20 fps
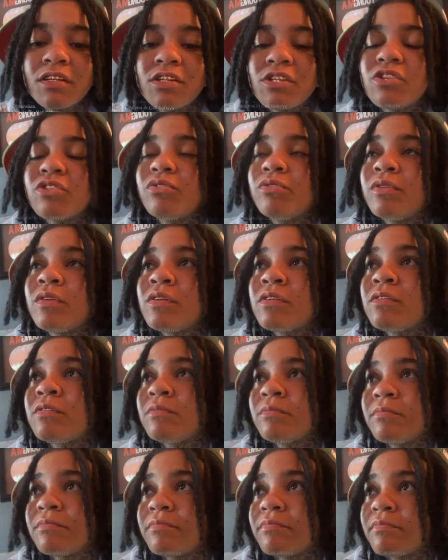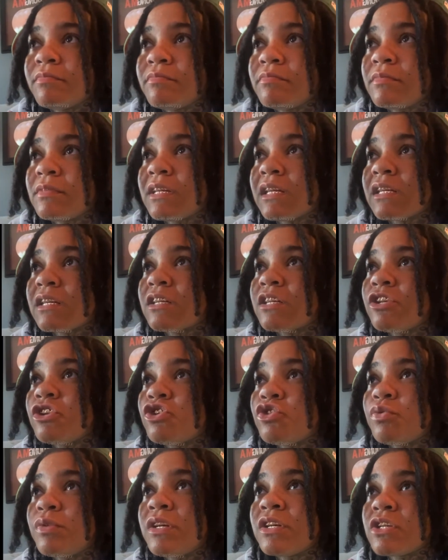So um, that's the
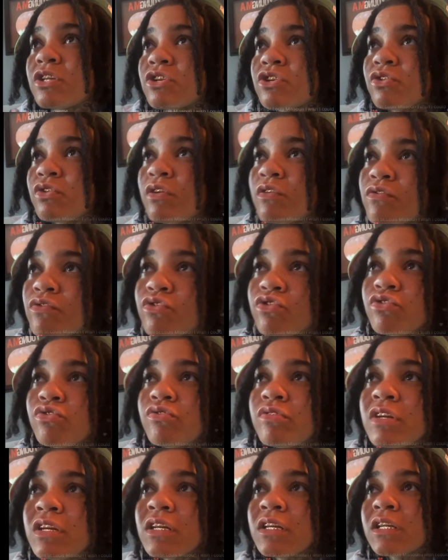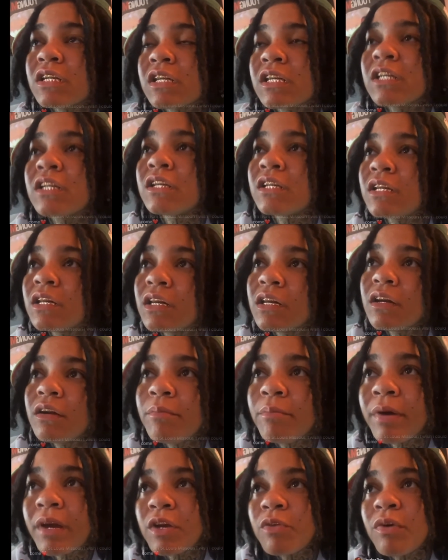situation. So if you tuned in listening,
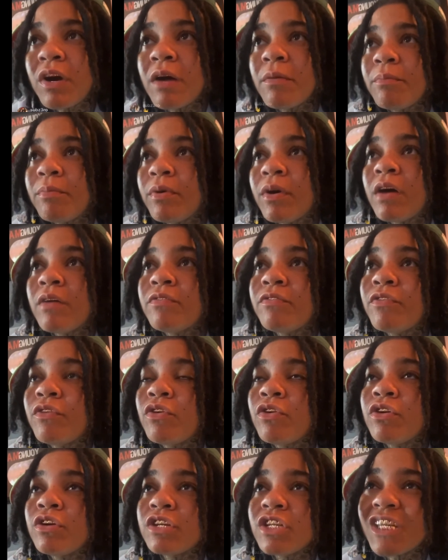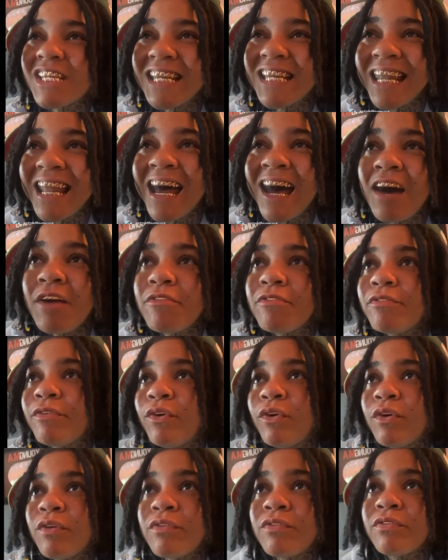Petty WAP Part 4, July
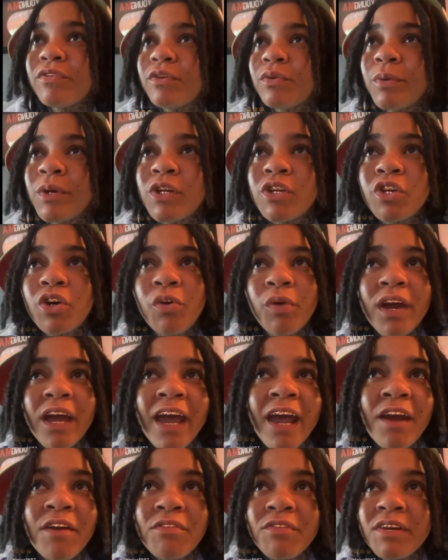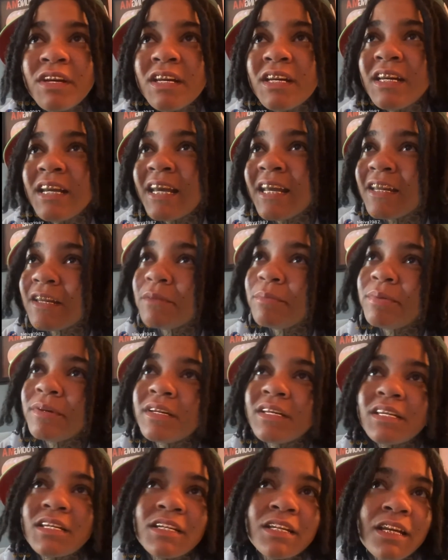4th. We throw it every
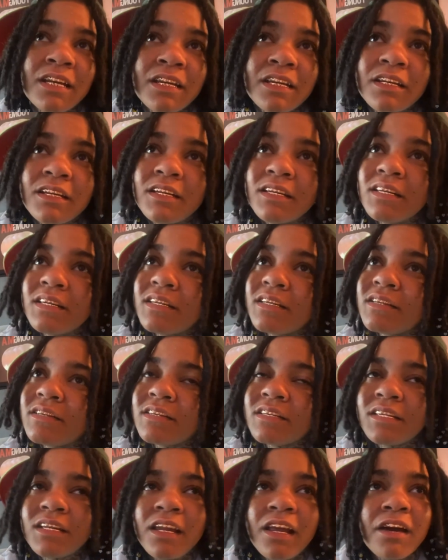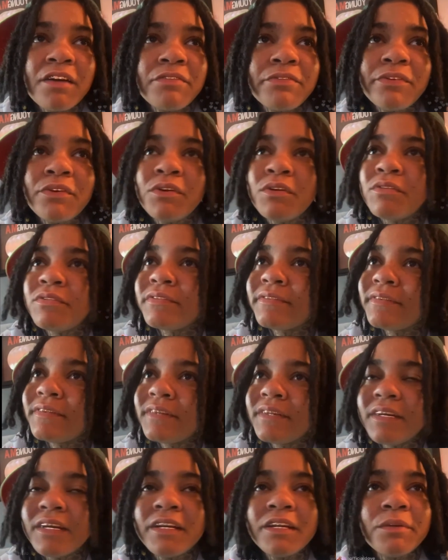Independence Day. July 4th,
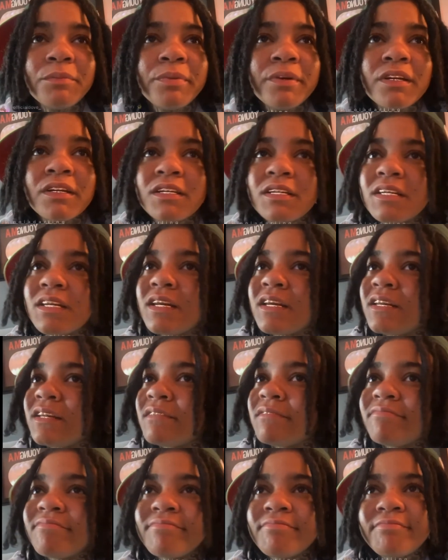Independence Day.